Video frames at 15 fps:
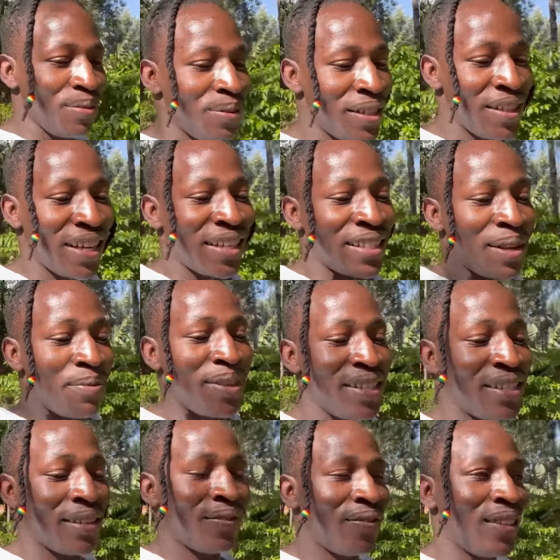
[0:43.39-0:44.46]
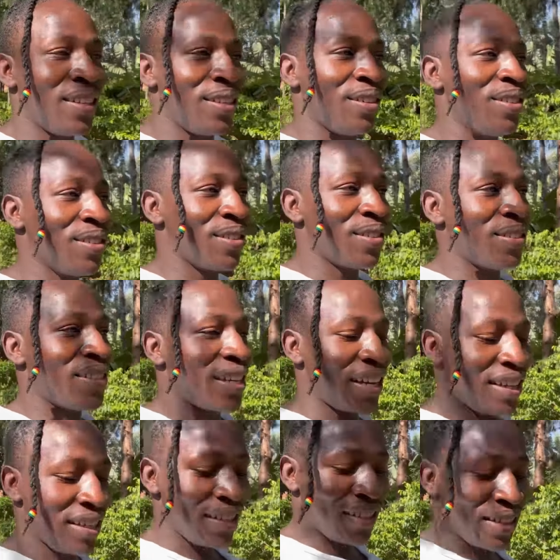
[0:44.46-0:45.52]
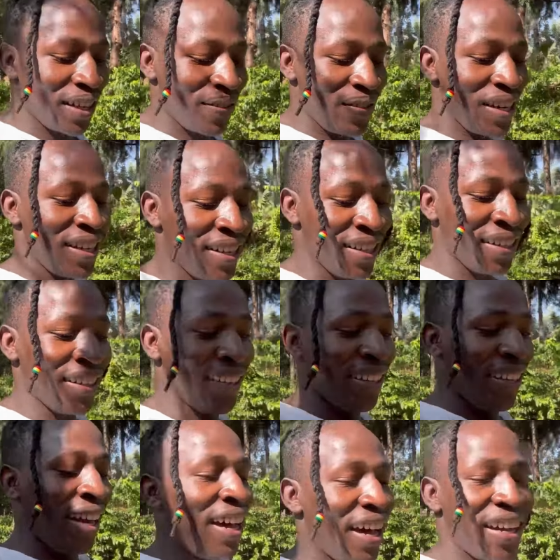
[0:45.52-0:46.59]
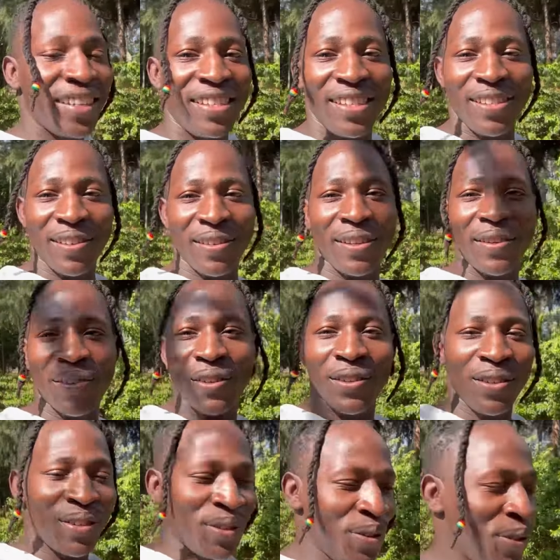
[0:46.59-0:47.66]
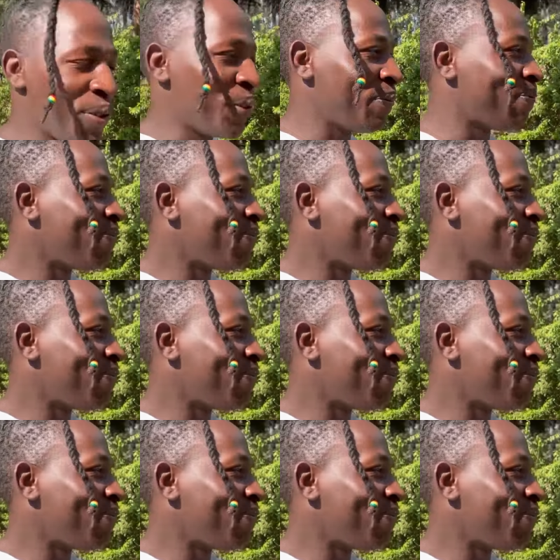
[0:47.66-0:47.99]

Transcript: She does amazing videos concerning traveling, and she's on the road too.